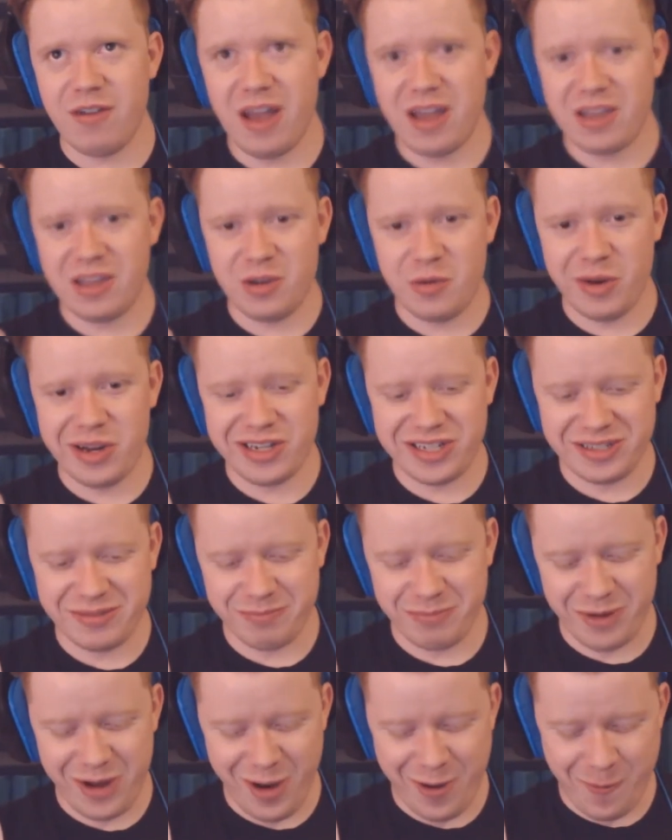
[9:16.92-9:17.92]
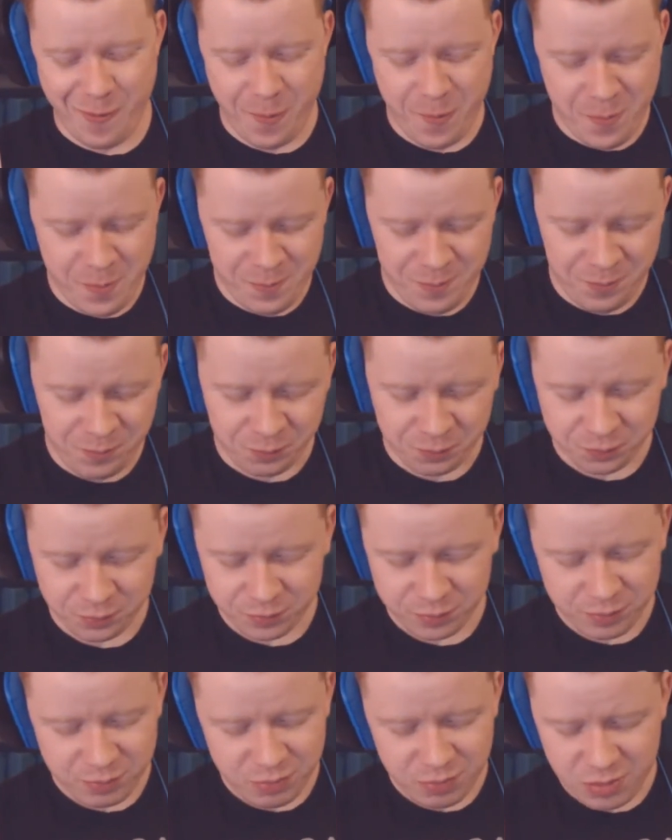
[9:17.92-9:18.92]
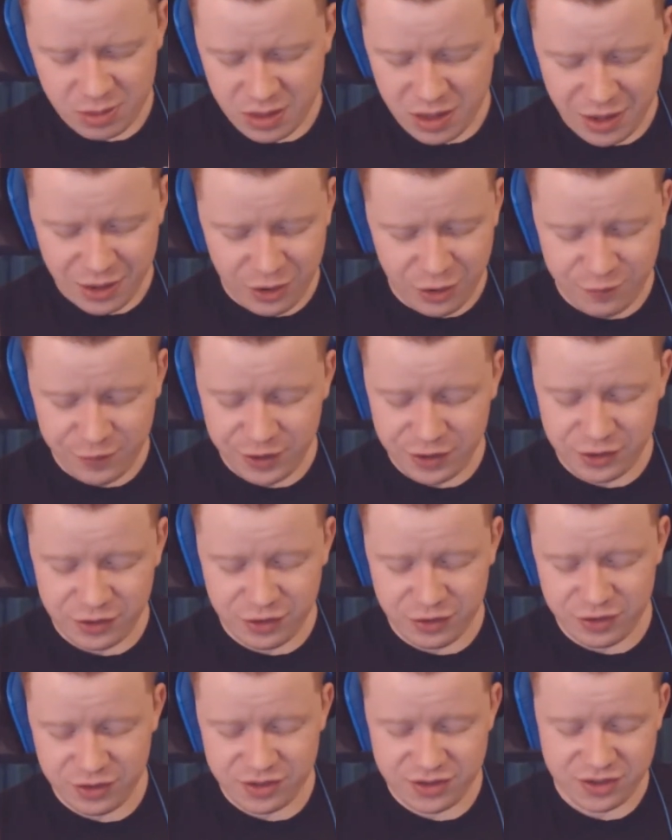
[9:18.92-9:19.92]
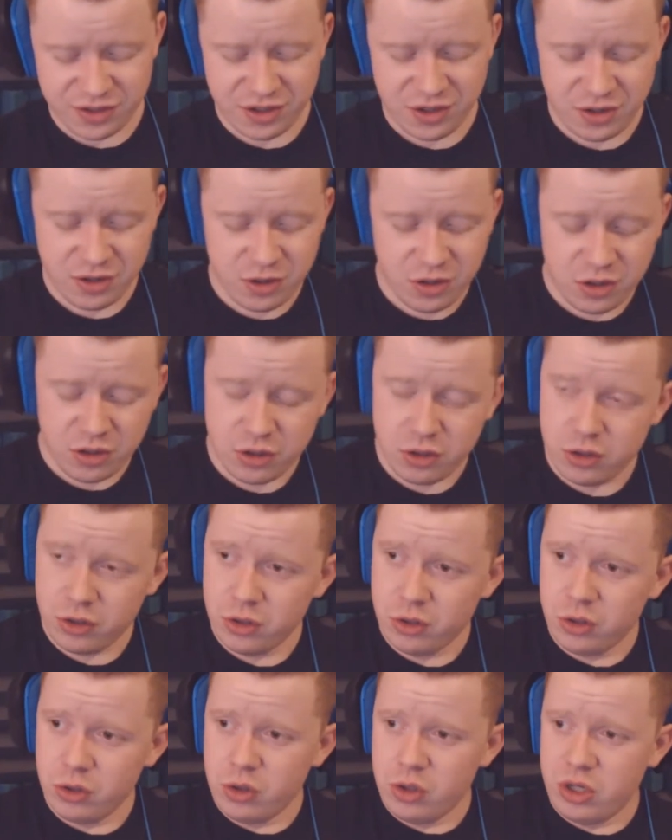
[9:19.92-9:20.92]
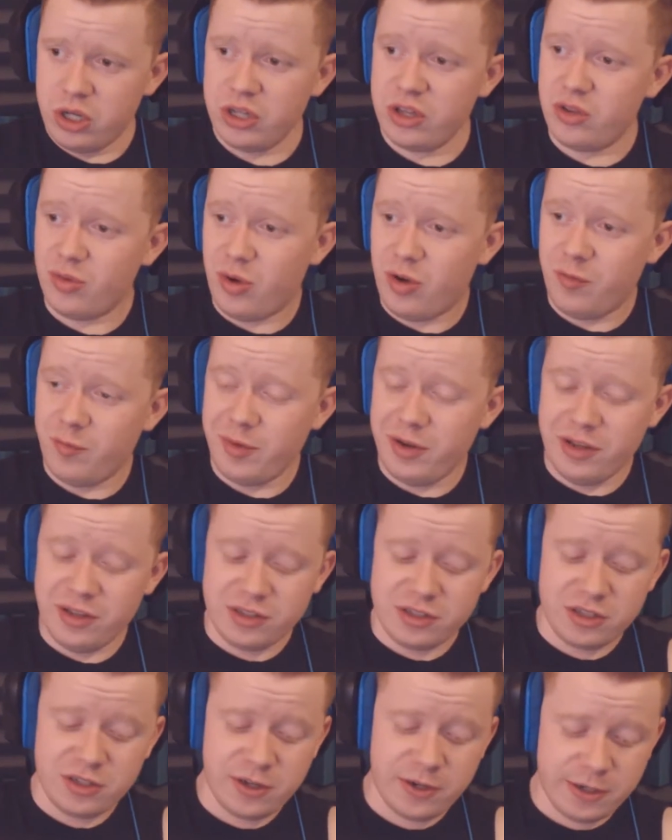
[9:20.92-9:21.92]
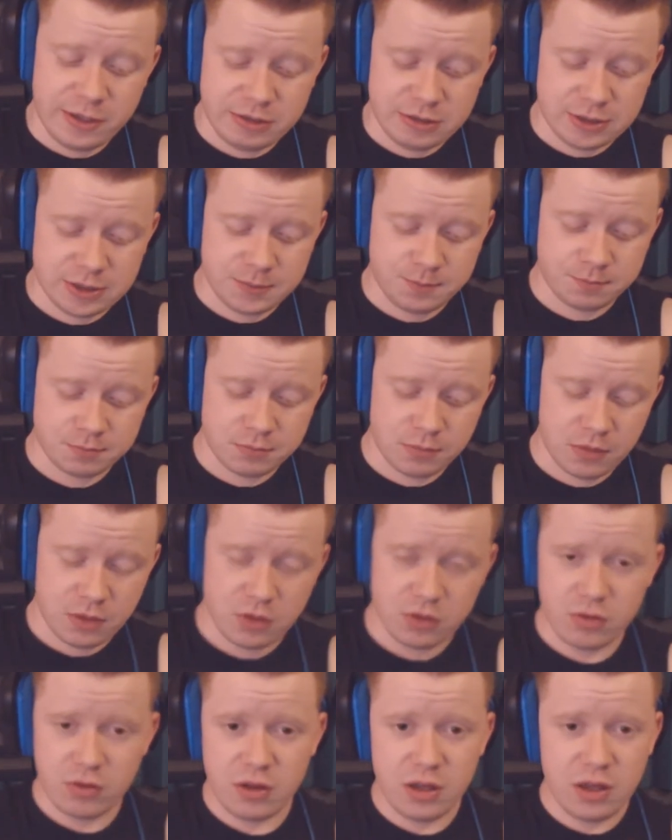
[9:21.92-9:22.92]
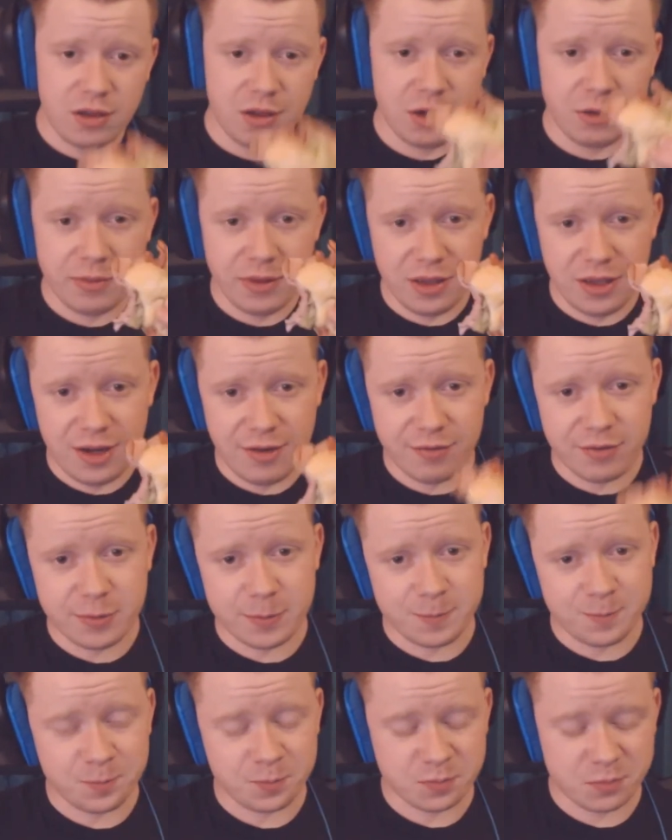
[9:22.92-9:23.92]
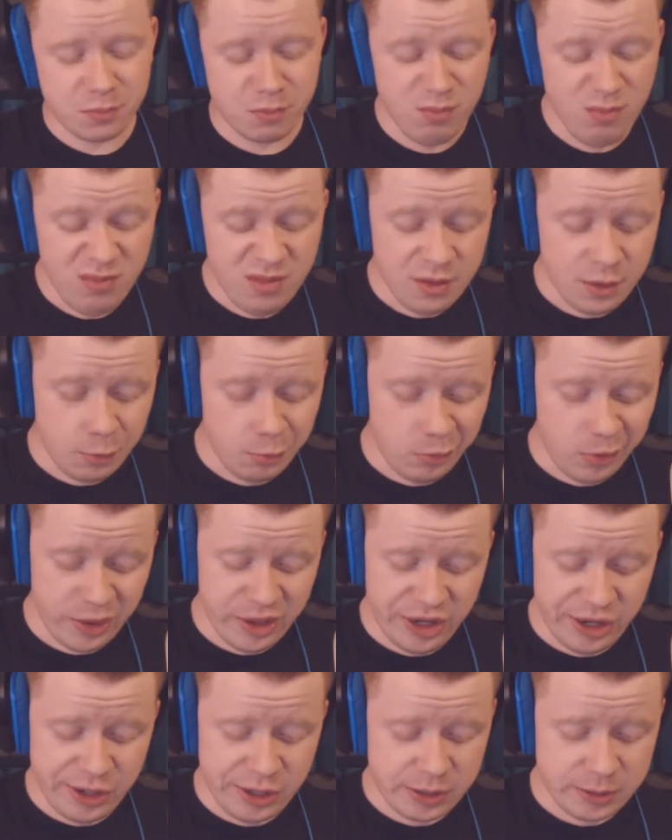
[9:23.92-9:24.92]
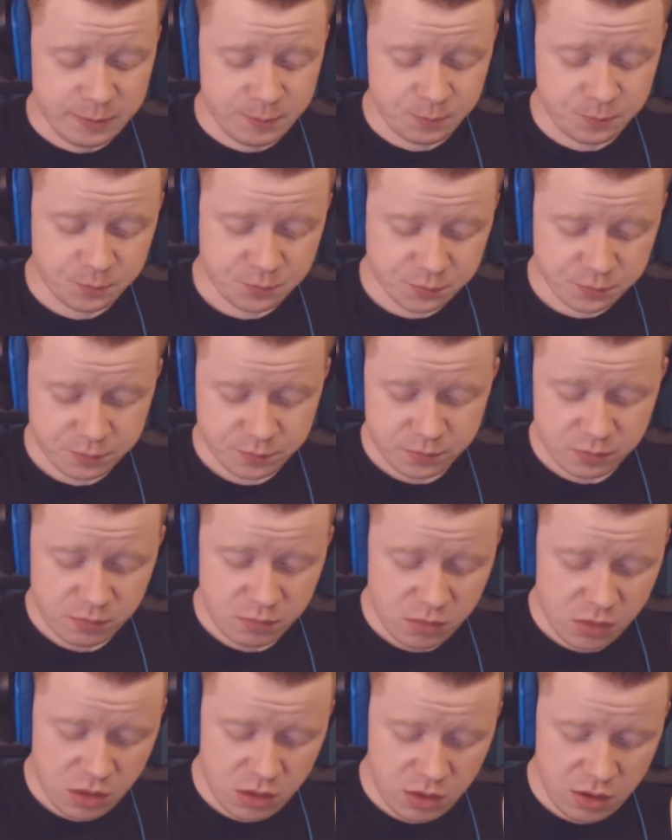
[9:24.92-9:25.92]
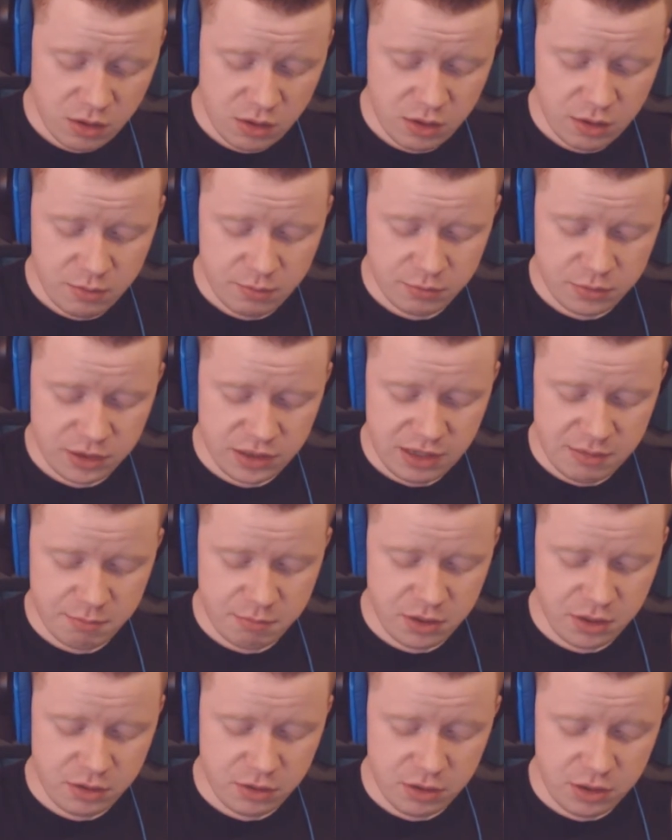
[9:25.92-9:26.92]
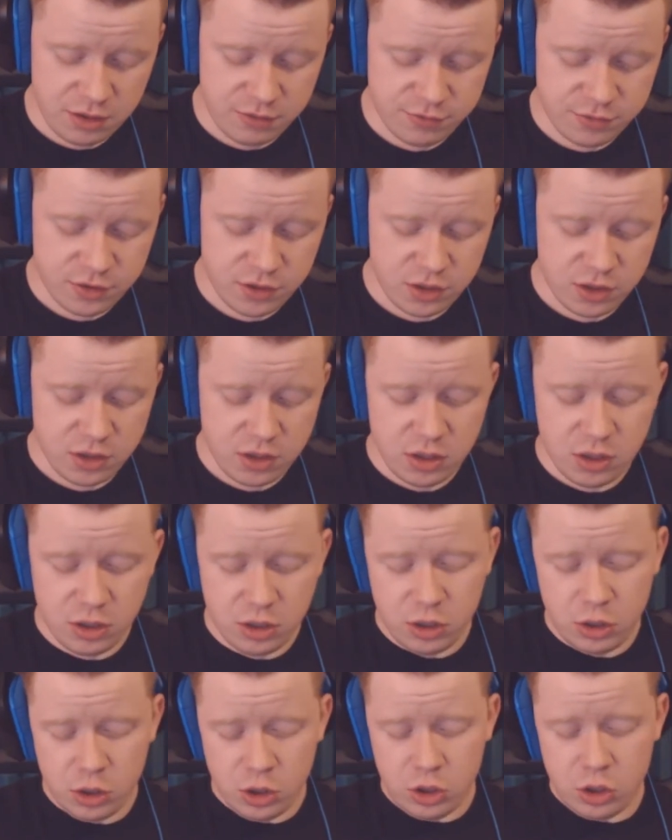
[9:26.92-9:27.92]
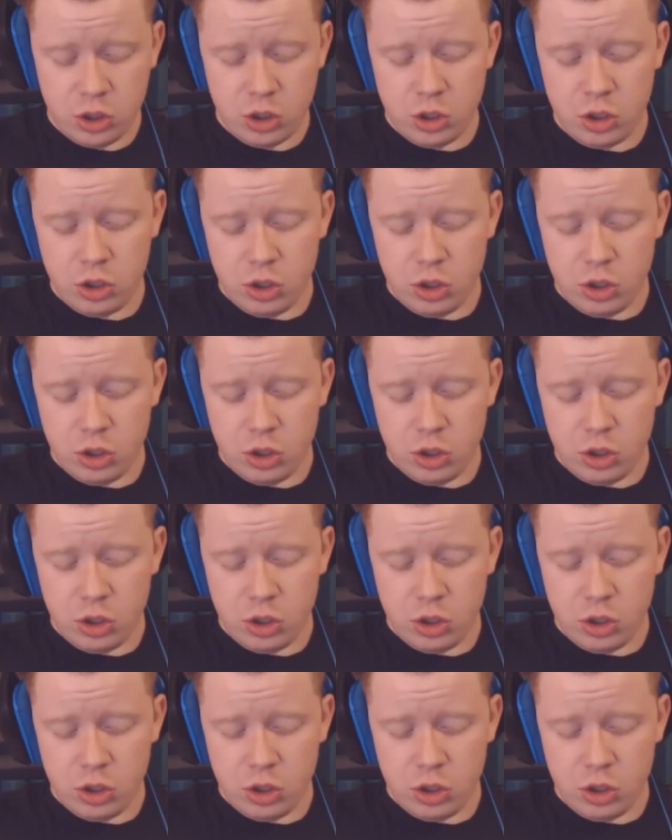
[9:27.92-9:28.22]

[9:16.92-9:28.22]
evacuation button. I don't know if I could do this in 12 minutes. There's only a little bit left, but uh, take that pickle off. Ugh.